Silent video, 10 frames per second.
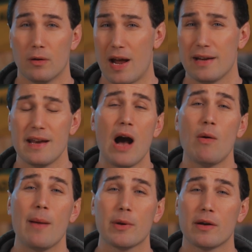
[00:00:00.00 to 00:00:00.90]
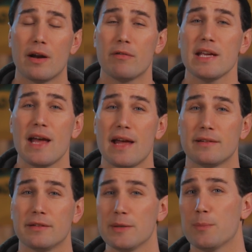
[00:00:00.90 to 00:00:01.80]
Alright, now I'm gonna
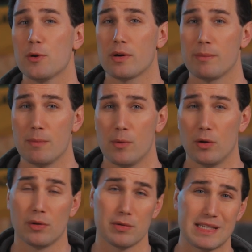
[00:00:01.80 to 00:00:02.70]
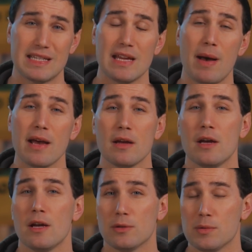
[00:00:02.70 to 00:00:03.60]
re-enter the programming mode on semi
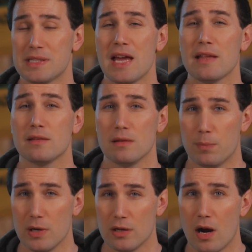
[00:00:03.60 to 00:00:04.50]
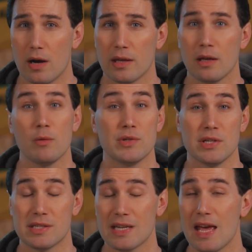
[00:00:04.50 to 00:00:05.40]
to set the pre-cocking, which
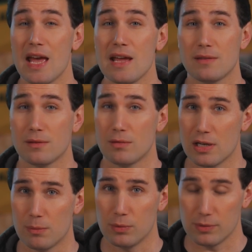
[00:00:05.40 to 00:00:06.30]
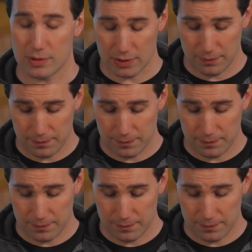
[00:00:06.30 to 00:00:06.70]
is 8 trigger pulls.